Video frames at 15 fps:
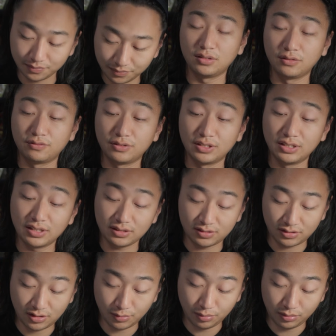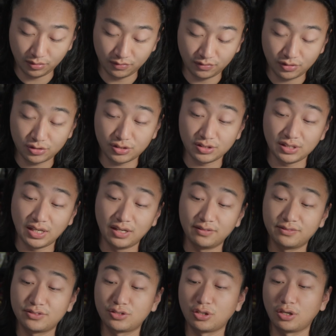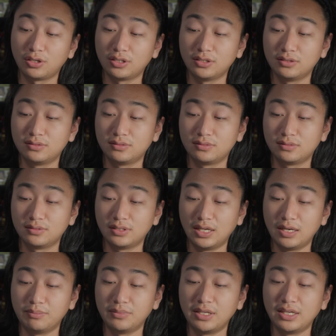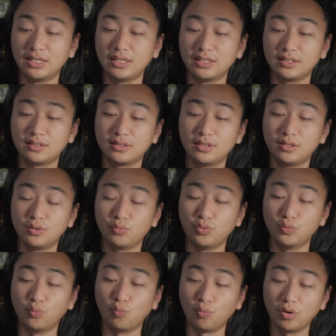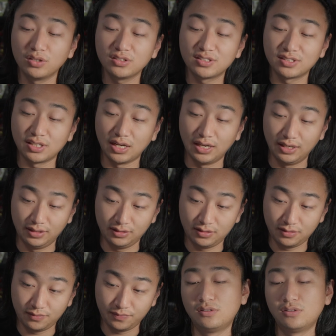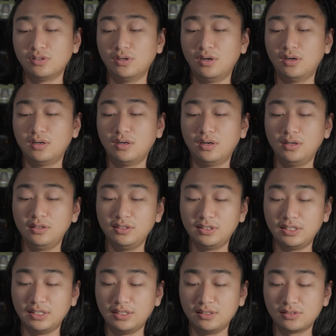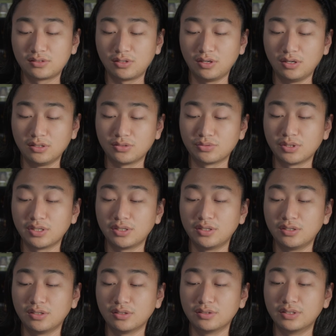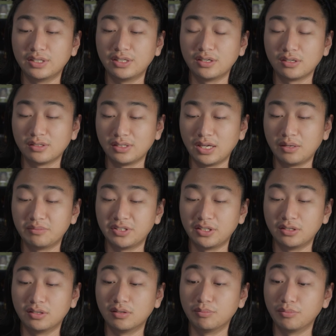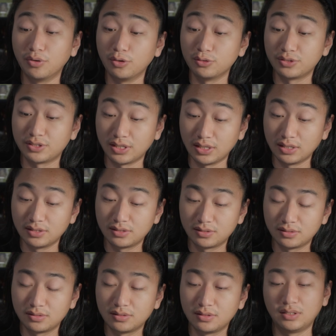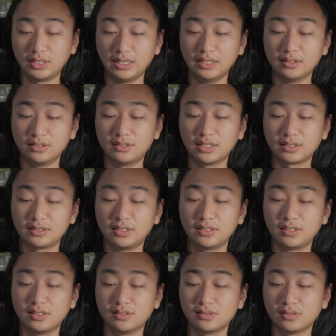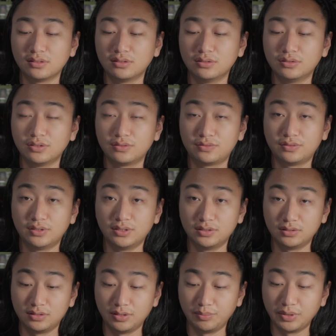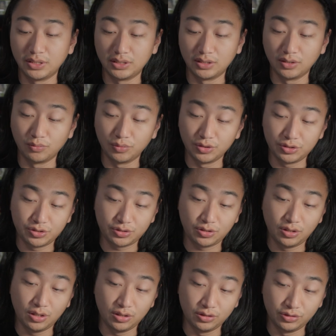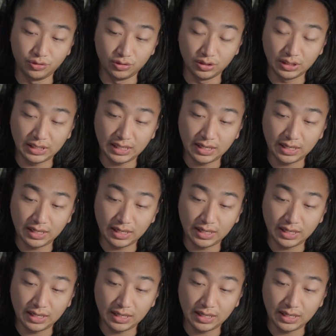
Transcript: Now for the next couple of versions, I've started laminating with one side. So all of these cards right here, they are laminated on both sides. Again, the technique is a little different depending on which card you look